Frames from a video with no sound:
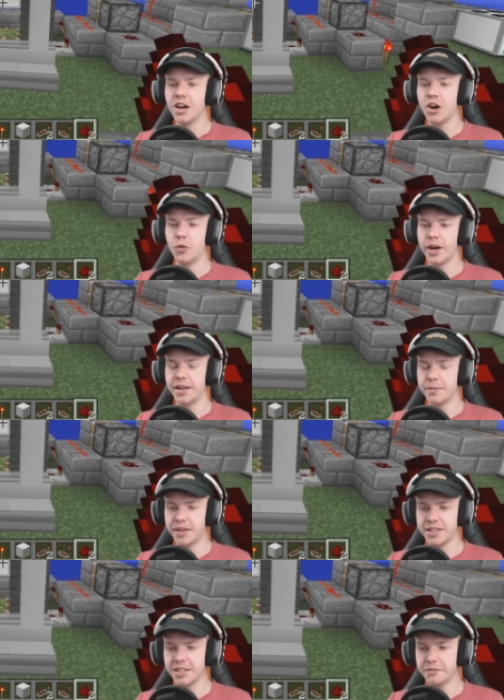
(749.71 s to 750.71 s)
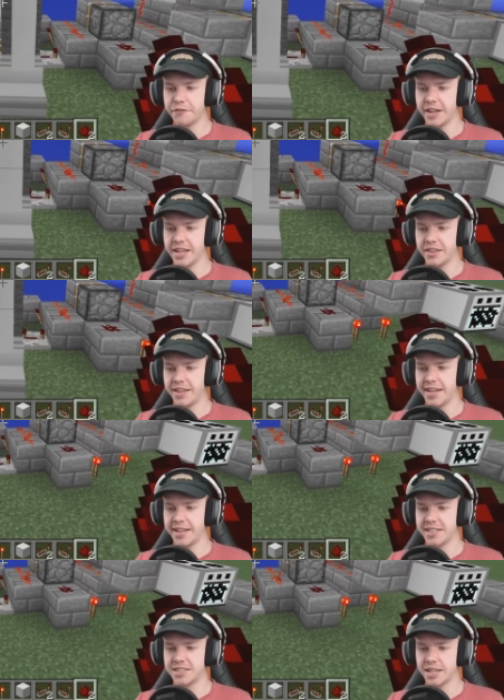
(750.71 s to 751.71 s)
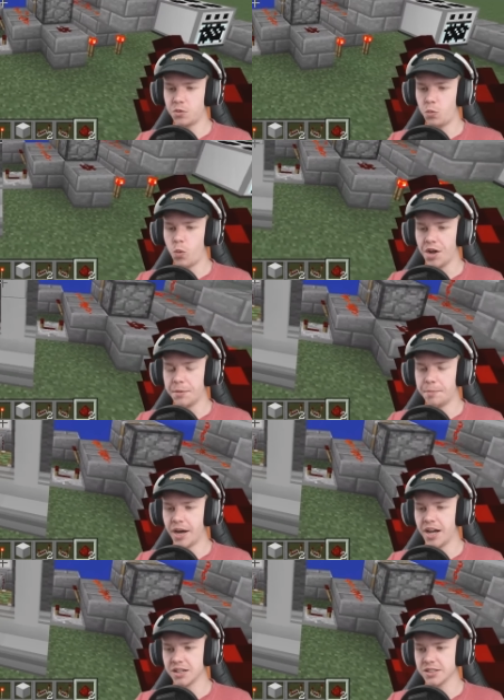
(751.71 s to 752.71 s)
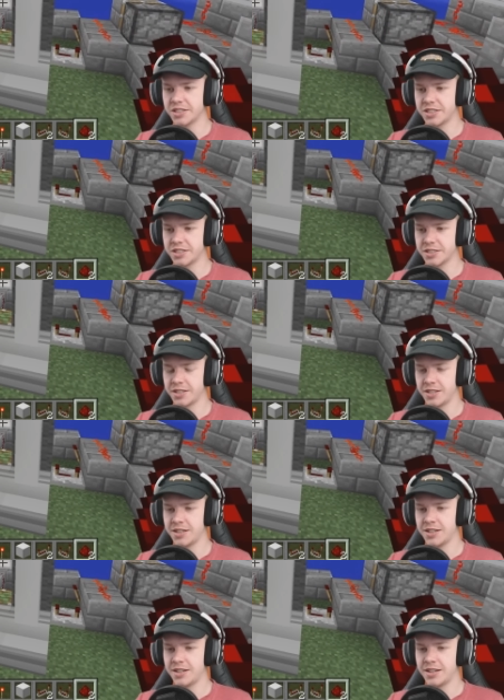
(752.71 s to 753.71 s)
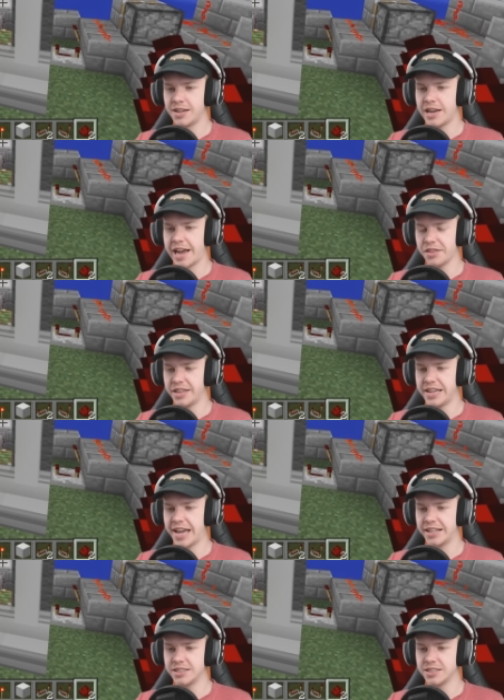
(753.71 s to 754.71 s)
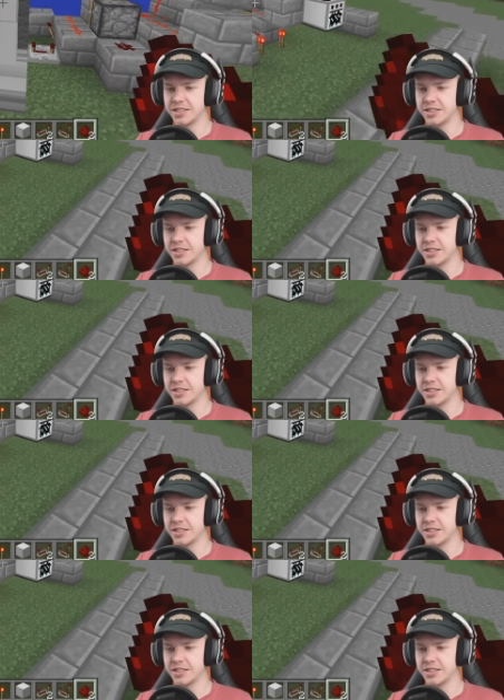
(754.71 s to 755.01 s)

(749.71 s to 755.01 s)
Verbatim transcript: Oh, and it, but it did flick at the end. It sent one pulse at the end.